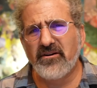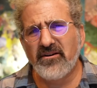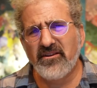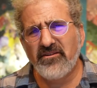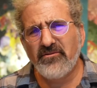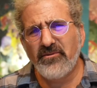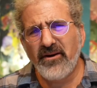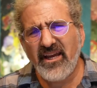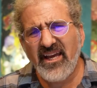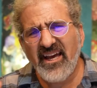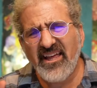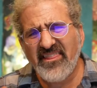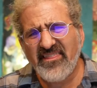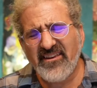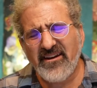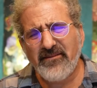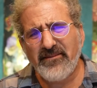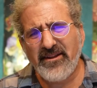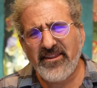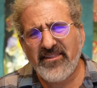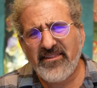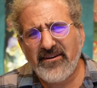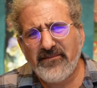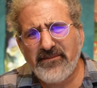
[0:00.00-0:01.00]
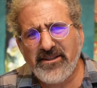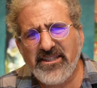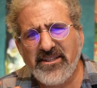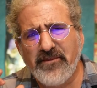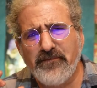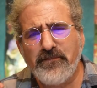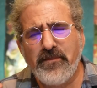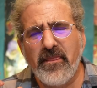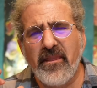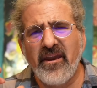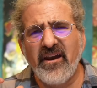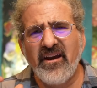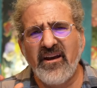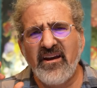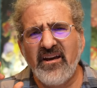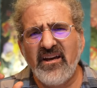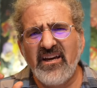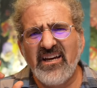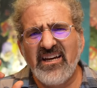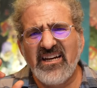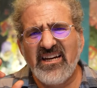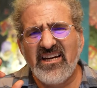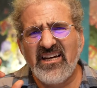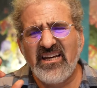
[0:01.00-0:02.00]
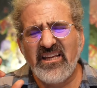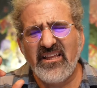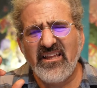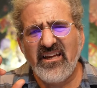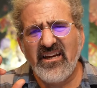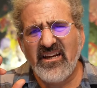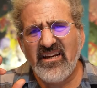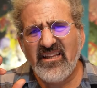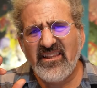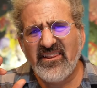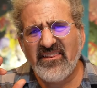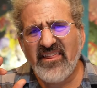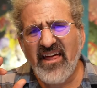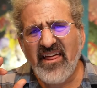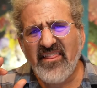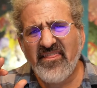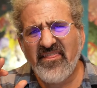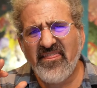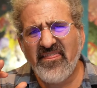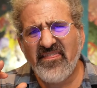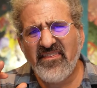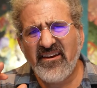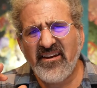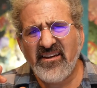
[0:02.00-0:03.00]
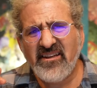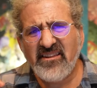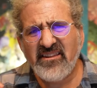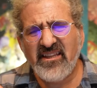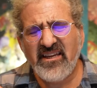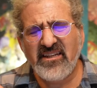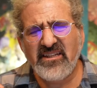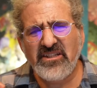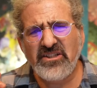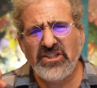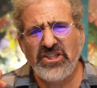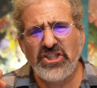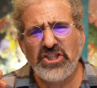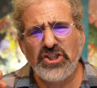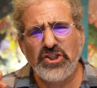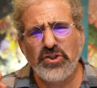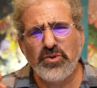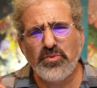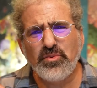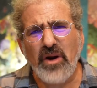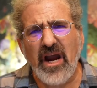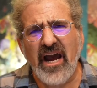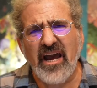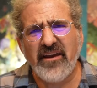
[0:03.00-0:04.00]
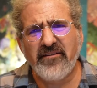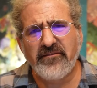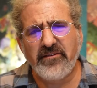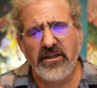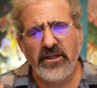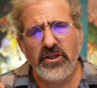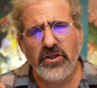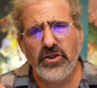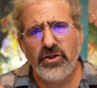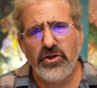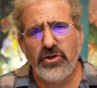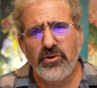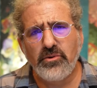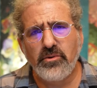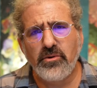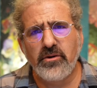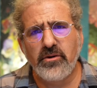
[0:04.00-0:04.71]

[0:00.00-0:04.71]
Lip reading: The way I think about theme is that thing that is driving you,